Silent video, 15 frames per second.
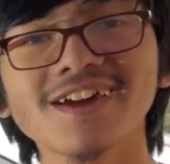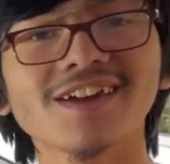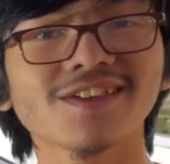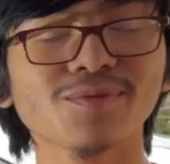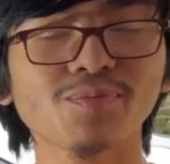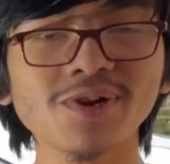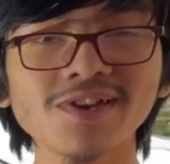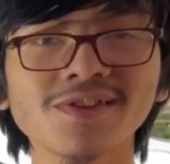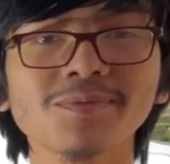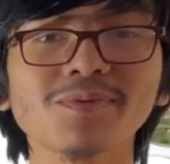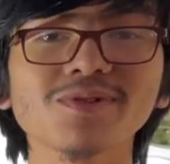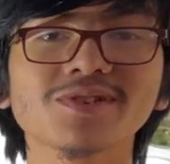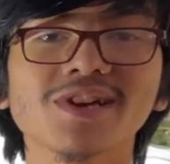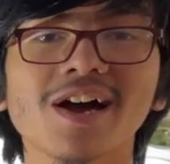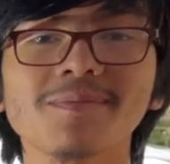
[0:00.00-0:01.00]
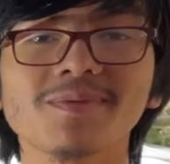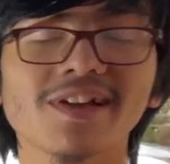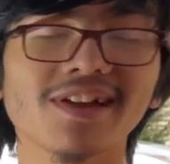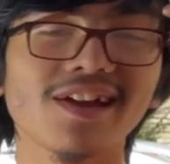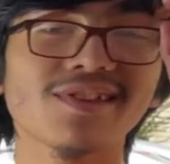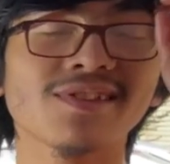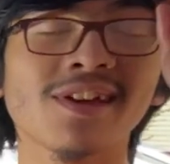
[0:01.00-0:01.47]
It's a pretty simple job.
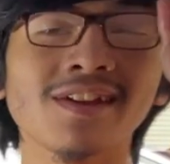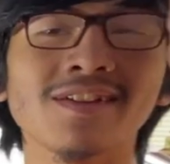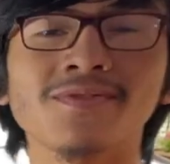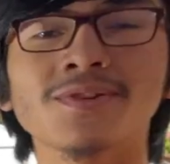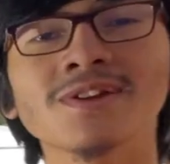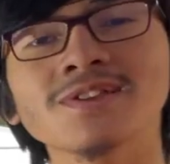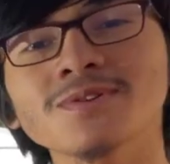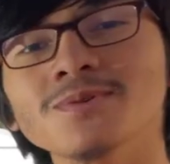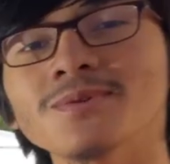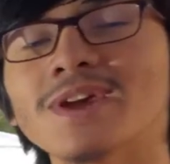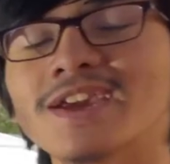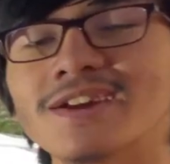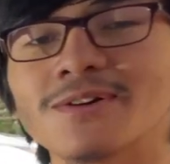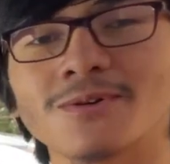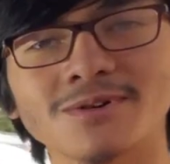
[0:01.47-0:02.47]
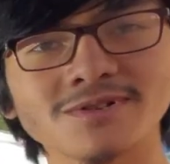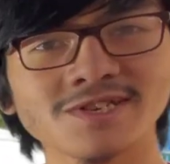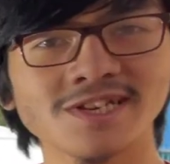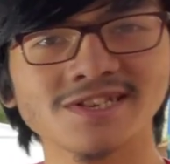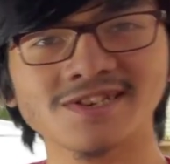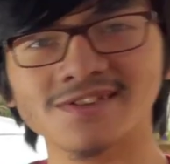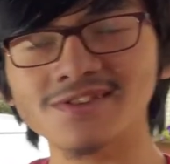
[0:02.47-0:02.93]
Like I said, if you can do a oil
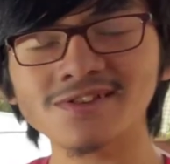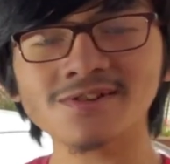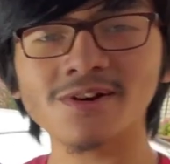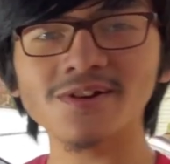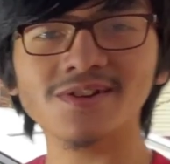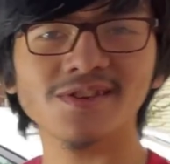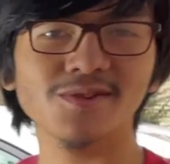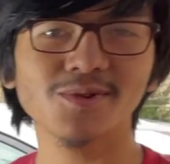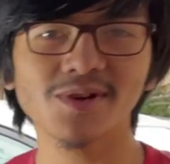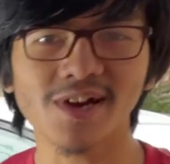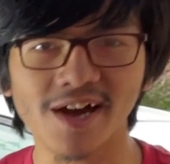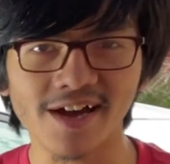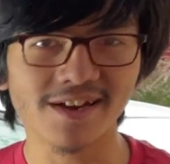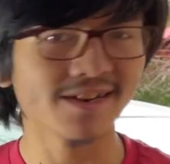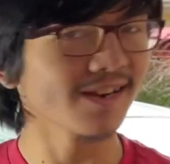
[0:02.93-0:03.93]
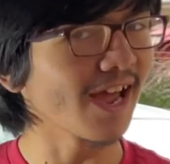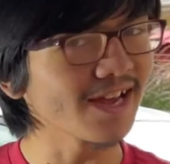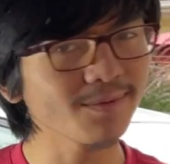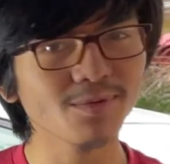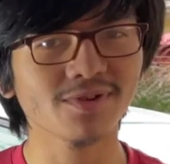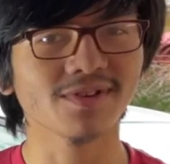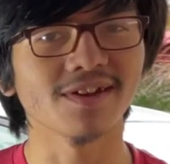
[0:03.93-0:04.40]
change on this car, you can do it on
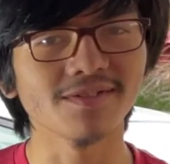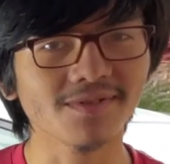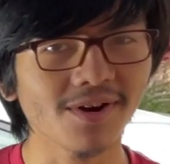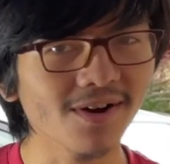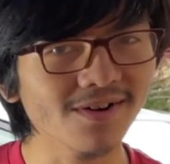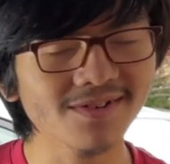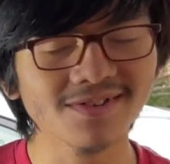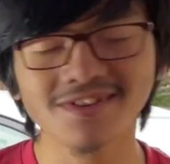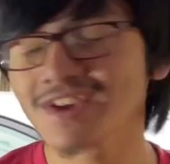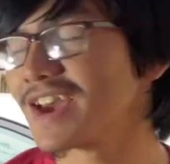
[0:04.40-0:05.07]
90% of cars.